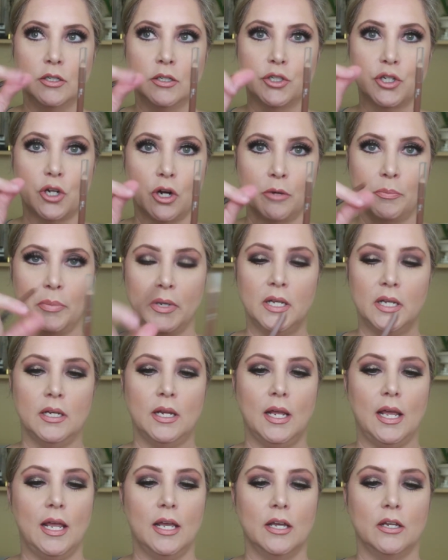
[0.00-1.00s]

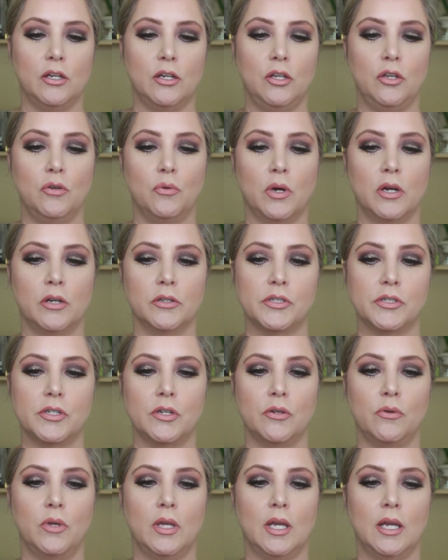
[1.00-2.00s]
sharpen and you
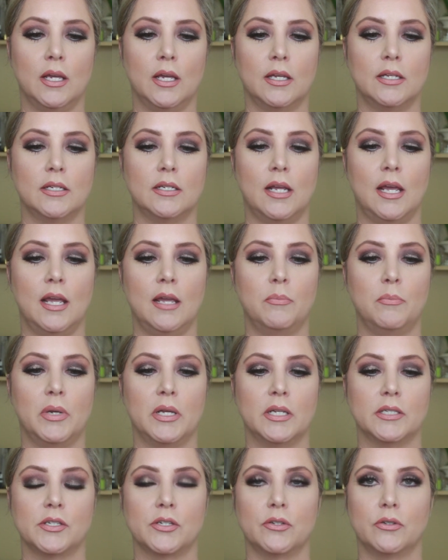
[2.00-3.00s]
also get a
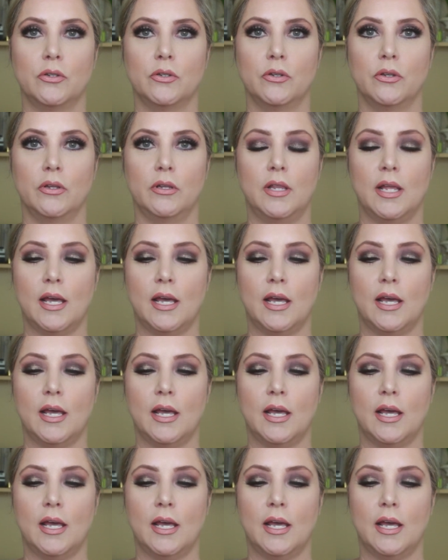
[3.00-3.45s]
pencil